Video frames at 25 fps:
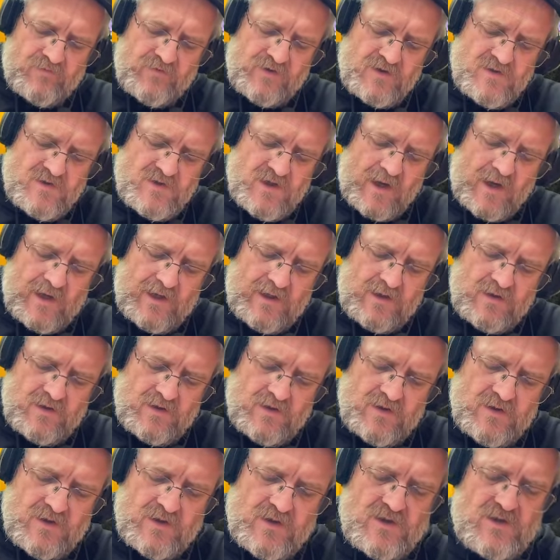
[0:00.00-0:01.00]
the
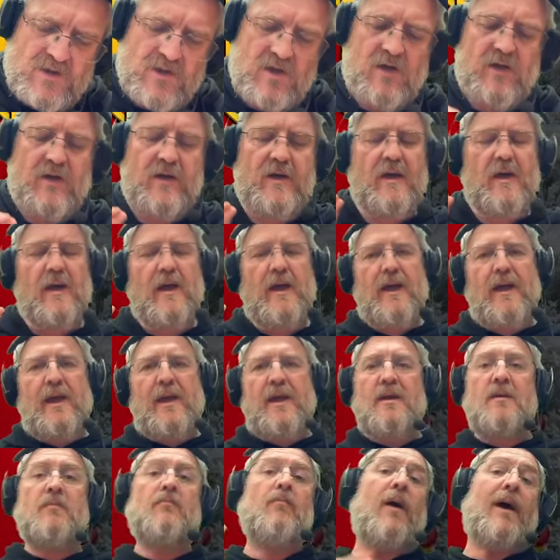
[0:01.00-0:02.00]
diners
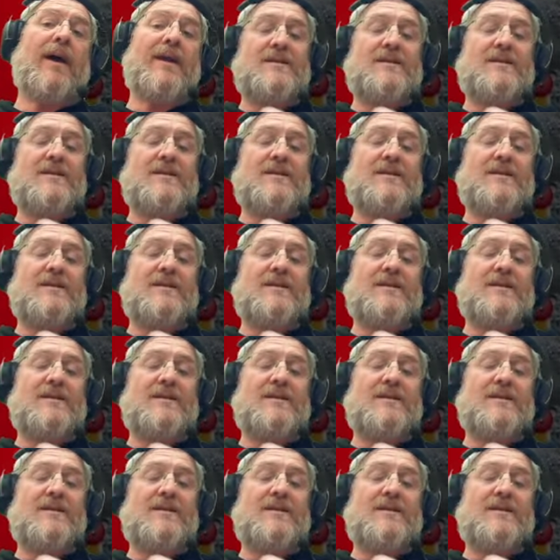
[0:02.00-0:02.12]
in my